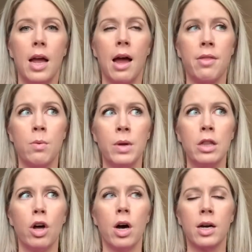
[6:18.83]
and then we'd
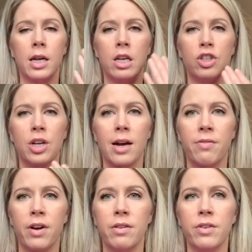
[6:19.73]
look and inject
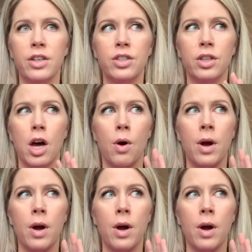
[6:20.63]
very, very slow.